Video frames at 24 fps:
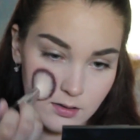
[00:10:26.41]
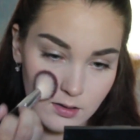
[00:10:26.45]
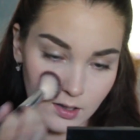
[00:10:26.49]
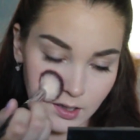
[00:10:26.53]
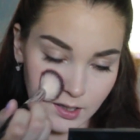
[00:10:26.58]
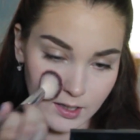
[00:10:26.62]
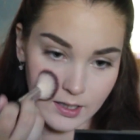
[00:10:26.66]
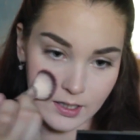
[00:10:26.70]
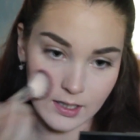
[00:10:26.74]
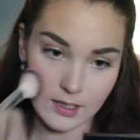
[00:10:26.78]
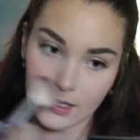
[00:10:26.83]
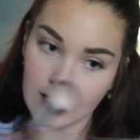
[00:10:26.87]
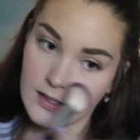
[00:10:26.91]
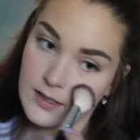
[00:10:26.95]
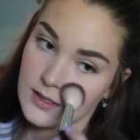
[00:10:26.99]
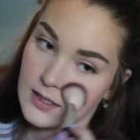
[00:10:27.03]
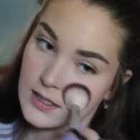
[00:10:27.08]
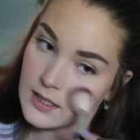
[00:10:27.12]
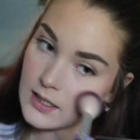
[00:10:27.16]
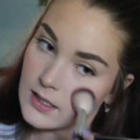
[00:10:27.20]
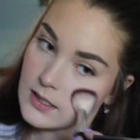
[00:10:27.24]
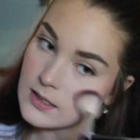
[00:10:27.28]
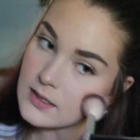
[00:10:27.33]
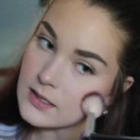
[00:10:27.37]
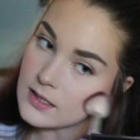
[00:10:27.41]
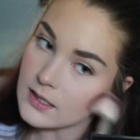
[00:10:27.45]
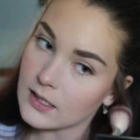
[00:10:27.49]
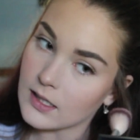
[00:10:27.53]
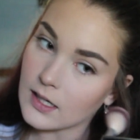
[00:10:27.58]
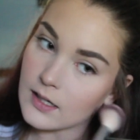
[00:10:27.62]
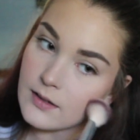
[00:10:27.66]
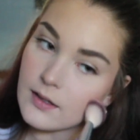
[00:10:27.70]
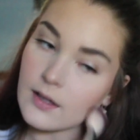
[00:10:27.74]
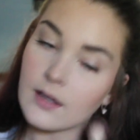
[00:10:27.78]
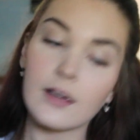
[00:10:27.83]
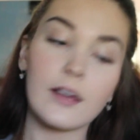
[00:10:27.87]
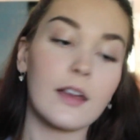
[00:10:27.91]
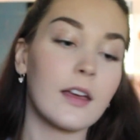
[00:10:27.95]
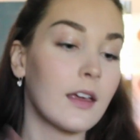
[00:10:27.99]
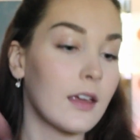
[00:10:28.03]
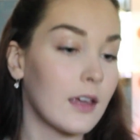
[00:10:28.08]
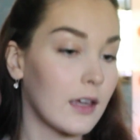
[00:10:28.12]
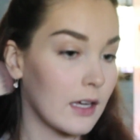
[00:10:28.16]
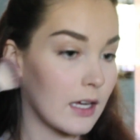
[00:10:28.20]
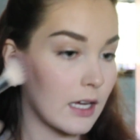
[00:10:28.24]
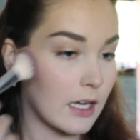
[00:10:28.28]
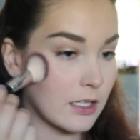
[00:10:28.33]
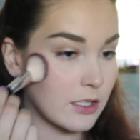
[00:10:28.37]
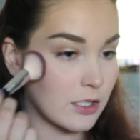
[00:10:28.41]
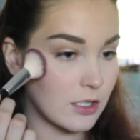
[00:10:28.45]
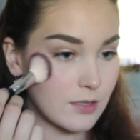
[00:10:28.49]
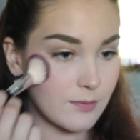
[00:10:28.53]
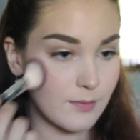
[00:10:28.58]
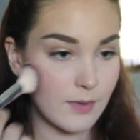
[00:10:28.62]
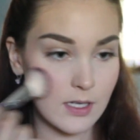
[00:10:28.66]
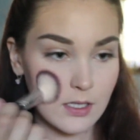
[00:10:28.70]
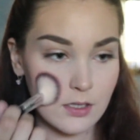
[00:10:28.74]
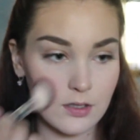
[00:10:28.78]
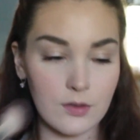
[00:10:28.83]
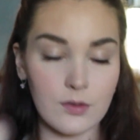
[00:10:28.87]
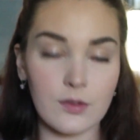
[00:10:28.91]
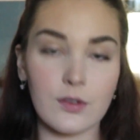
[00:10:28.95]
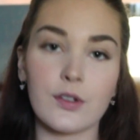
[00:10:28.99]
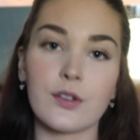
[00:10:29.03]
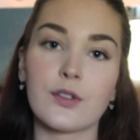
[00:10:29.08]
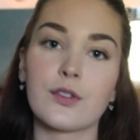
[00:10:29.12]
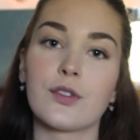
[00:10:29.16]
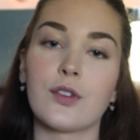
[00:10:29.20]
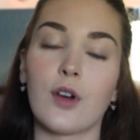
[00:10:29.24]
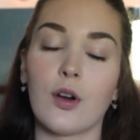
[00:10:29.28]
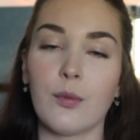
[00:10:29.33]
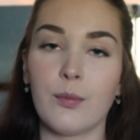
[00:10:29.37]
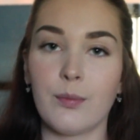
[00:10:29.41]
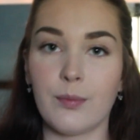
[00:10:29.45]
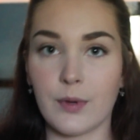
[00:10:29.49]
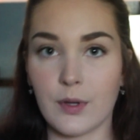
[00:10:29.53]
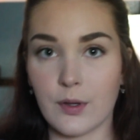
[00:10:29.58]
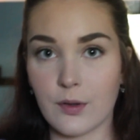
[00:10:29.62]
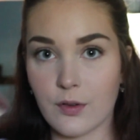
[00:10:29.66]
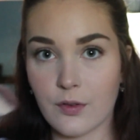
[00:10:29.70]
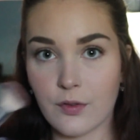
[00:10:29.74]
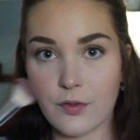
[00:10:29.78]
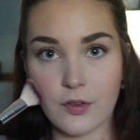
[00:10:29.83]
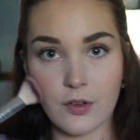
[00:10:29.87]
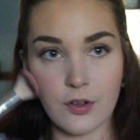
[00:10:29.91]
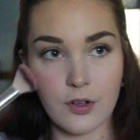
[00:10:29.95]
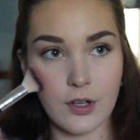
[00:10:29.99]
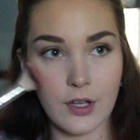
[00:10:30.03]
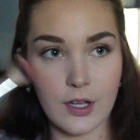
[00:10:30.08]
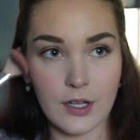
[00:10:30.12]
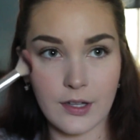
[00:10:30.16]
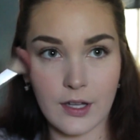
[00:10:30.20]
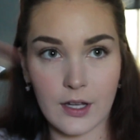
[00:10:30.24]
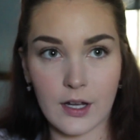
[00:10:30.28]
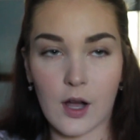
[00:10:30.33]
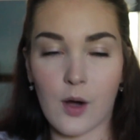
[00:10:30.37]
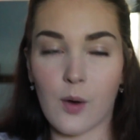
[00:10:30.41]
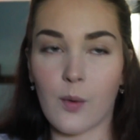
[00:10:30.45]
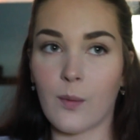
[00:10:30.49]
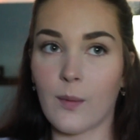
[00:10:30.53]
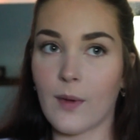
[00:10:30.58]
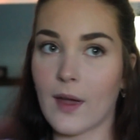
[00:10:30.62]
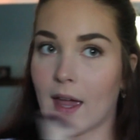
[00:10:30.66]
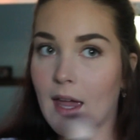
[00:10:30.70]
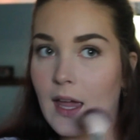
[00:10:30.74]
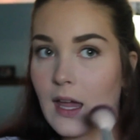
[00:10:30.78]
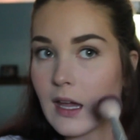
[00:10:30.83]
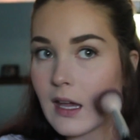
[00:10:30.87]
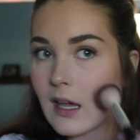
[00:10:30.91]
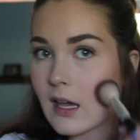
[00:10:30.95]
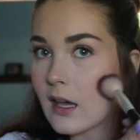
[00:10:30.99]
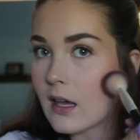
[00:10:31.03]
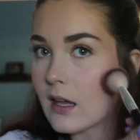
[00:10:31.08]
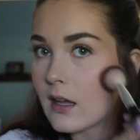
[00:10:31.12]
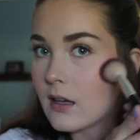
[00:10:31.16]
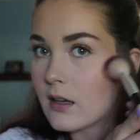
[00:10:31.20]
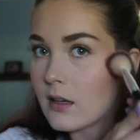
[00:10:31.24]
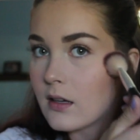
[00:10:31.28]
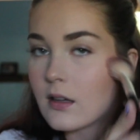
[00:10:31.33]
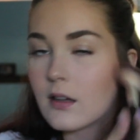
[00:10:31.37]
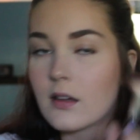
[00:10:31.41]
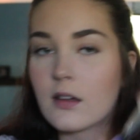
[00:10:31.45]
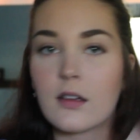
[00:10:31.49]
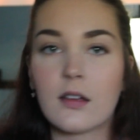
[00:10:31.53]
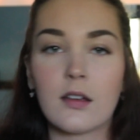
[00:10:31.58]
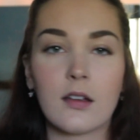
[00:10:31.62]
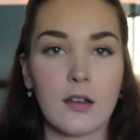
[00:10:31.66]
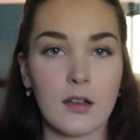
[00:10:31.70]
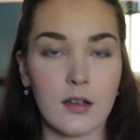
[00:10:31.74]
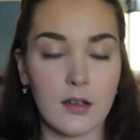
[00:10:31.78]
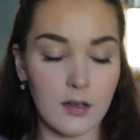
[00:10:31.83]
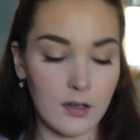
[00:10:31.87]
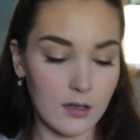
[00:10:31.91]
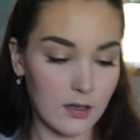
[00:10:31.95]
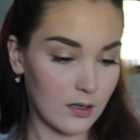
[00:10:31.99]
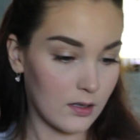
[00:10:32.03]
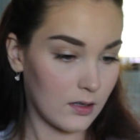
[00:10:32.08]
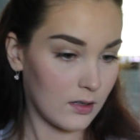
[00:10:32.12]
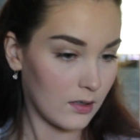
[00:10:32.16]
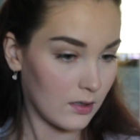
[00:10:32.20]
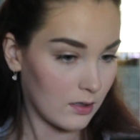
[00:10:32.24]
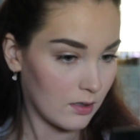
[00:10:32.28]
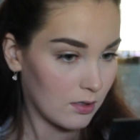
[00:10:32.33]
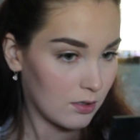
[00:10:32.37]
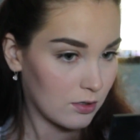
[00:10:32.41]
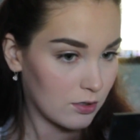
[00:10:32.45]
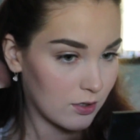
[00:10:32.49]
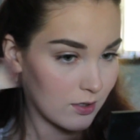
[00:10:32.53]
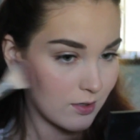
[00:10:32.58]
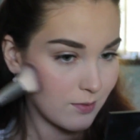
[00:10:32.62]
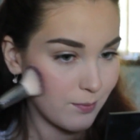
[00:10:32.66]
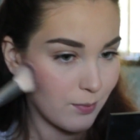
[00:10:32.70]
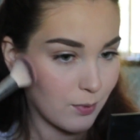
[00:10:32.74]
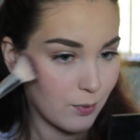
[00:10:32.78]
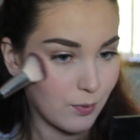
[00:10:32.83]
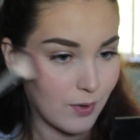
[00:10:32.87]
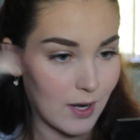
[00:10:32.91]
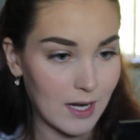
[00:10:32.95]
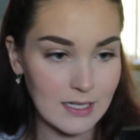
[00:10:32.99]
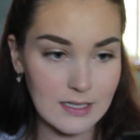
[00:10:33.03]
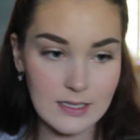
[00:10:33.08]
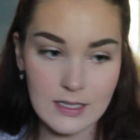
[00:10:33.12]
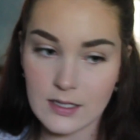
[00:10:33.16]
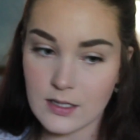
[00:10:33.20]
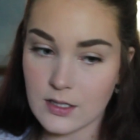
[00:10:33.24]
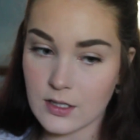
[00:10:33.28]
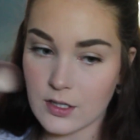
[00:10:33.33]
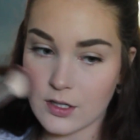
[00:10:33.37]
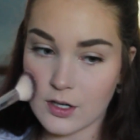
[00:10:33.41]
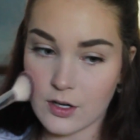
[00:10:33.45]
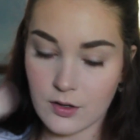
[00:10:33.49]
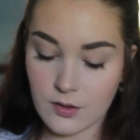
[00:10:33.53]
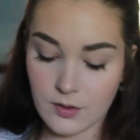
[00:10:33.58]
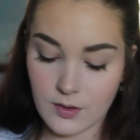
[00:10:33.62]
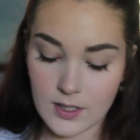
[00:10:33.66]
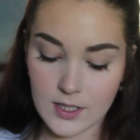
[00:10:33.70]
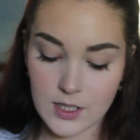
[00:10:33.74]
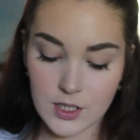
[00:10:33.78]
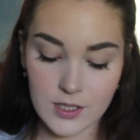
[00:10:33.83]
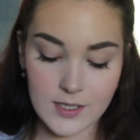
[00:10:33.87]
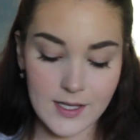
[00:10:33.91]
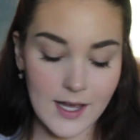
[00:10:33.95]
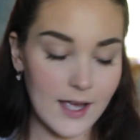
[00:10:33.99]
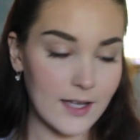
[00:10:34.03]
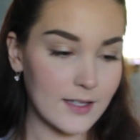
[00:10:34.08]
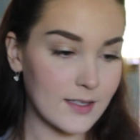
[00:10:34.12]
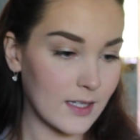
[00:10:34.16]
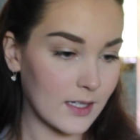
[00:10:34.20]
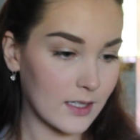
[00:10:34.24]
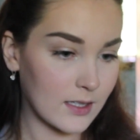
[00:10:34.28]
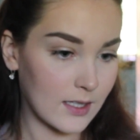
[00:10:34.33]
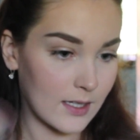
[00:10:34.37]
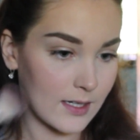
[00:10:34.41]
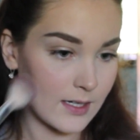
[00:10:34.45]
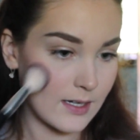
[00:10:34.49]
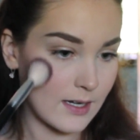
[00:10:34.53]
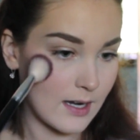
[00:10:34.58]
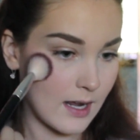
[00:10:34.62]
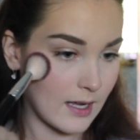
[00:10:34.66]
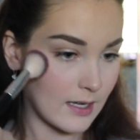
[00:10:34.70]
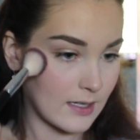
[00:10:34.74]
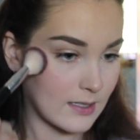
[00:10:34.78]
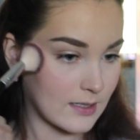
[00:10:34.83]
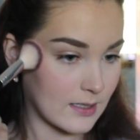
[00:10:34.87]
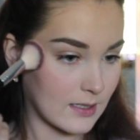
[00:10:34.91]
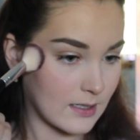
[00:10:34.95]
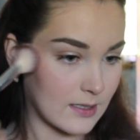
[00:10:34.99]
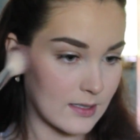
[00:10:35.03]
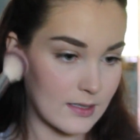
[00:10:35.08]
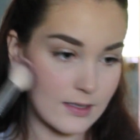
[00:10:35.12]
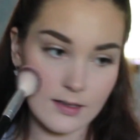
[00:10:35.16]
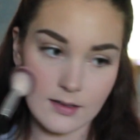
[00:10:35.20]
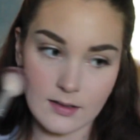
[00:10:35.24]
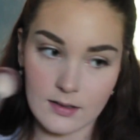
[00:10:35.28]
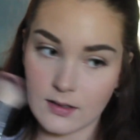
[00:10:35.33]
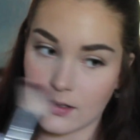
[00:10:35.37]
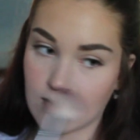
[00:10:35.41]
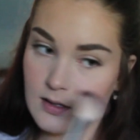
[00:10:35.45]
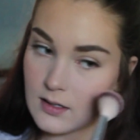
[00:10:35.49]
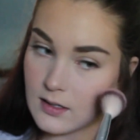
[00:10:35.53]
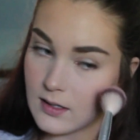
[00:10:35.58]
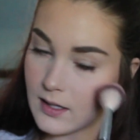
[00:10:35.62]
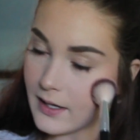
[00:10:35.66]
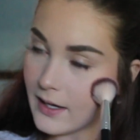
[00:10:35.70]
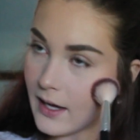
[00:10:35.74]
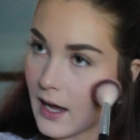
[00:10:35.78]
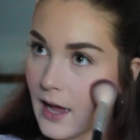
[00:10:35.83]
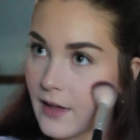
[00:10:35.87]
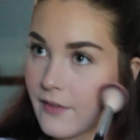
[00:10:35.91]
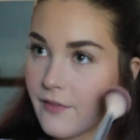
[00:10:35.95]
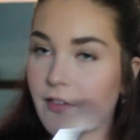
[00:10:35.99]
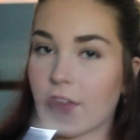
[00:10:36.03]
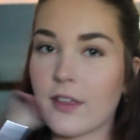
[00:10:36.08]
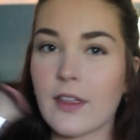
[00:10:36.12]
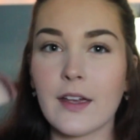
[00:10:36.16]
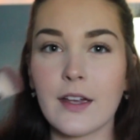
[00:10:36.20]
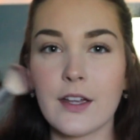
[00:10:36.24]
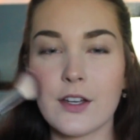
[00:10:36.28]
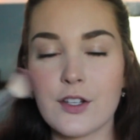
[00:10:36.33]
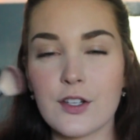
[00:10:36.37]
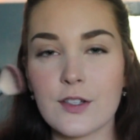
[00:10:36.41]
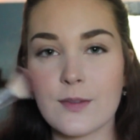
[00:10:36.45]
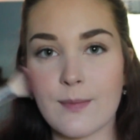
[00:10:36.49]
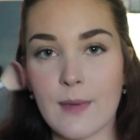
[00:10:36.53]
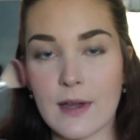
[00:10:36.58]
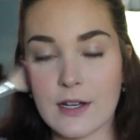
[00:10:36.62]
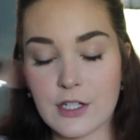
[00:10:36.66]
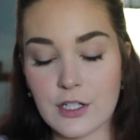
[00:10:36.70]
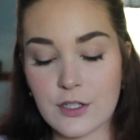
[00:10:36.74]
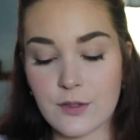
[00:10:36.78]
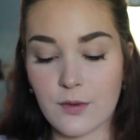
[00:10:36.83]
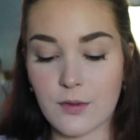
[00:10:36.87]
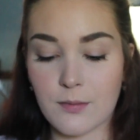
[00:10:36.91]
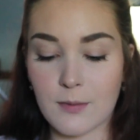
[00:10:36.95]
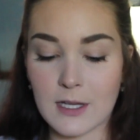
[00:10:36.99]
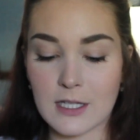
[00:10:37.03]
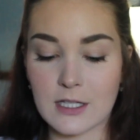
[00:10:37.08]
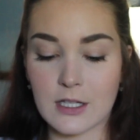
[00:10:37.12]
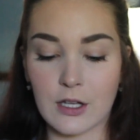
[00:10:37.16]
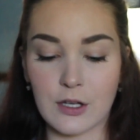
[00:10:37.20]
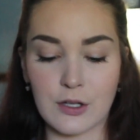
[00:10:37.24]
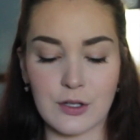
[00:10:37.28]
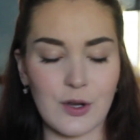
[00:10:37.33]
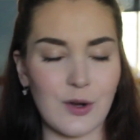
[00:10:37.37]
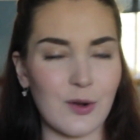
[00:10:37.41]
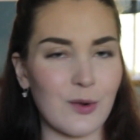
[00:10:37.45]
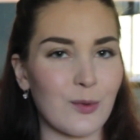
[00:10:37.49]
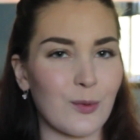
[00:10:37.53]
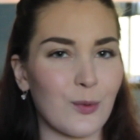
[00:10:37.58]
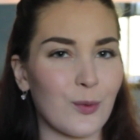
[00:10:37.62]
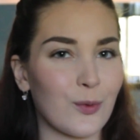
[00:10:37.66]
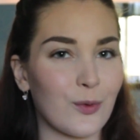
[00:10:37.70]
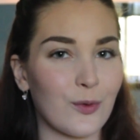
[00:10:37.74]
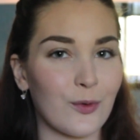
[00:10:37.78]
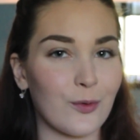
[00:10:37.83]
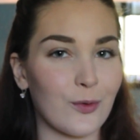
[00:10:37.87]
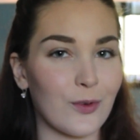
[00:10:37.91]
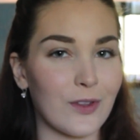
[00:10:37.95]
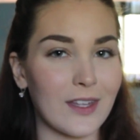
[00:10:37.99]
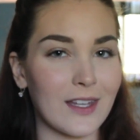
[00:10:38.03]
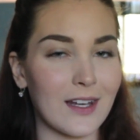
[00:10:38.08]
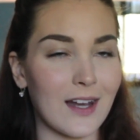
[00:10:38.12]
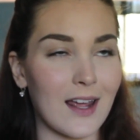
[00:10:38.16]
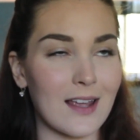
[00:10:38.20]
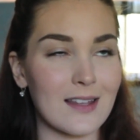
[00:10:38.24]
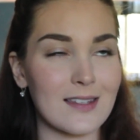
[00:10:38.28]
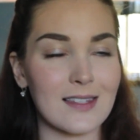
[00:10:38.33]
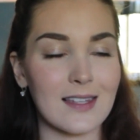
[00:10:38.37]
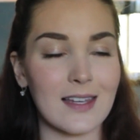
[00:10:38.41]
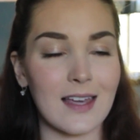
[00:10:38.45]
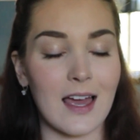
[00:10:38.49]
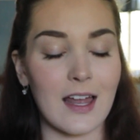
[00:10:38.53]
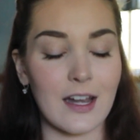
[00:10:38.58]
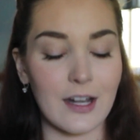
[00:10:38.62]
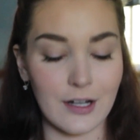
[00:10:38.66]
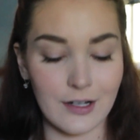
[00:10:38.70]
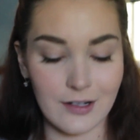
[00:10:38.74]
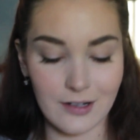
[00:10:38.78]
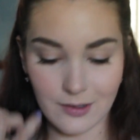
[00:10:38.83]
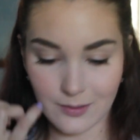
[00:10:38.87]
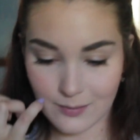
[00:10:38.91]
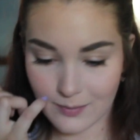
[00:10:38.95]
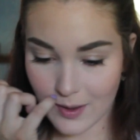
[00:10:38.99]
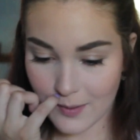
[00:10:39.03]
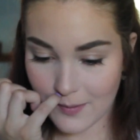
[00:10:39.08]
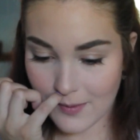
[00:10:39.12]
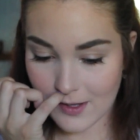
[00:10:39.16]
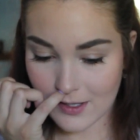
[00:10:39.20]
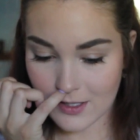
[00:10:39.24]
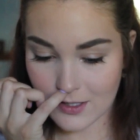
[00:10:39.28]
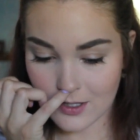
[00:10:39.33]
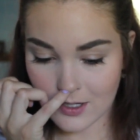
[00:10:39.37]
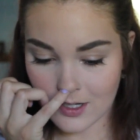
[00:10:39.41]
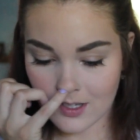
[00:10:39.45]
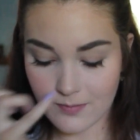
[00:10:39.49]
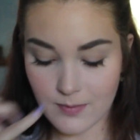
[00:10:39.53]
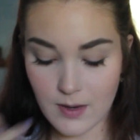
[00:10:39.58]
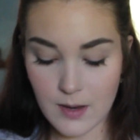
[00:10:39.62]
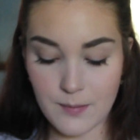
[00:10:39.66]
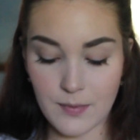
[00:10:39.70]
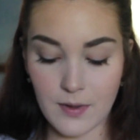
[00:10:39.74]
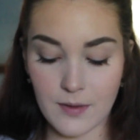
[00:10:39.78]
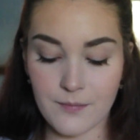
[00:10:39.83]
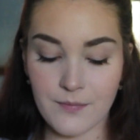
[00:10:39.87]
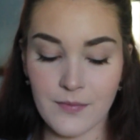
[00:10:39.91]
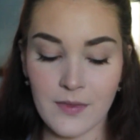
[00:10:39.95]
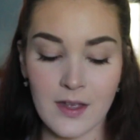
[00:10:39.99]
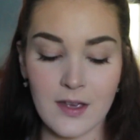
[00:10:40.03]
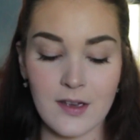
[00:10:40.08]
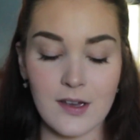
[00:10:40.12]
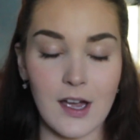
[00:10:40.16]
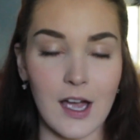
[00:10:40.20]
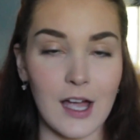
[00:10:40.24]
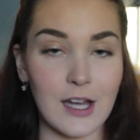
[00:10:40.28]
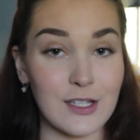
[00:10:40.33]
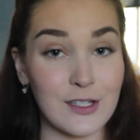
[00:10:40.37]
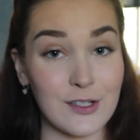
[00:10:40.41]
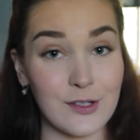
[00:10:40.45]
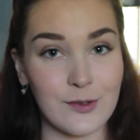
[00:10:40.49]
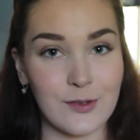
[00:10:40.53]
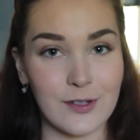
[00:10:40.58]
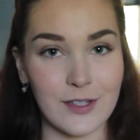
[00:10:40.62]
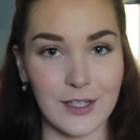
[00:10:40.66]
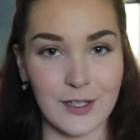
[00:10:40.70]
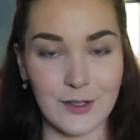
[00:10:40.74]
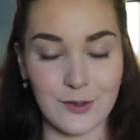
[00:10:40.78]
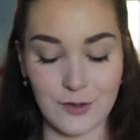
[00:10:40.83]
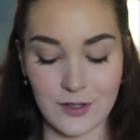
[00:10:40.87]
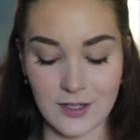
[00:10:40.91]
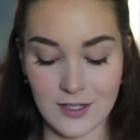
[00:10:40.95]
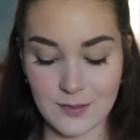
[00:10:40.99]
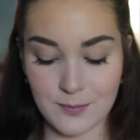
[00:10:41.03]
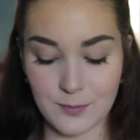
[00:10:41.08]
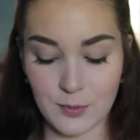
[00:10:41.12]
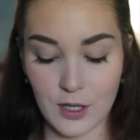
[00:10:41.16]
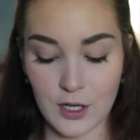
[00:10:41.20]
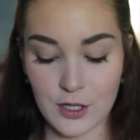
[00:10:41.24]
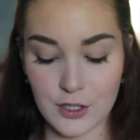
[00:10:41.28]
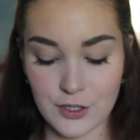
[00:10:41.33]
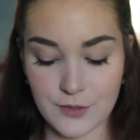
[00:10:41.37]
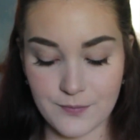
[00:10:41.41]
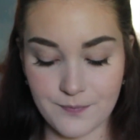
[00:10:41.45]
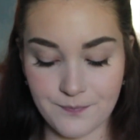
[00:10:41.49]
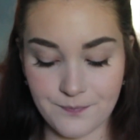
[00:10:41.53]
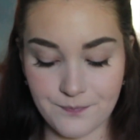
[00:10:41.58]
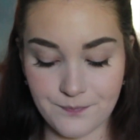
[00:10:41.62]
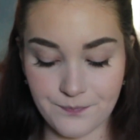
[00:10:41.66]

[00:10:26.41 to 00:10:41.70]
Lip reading: Like, it's easy and like it just makes you look so beautiful and like awake and just brightened, you know. It just adds like the nicest, like I feel like it just meshes with my skin tone really nicely. I don't know, maybe it's just me, but I do really enjoy this blush.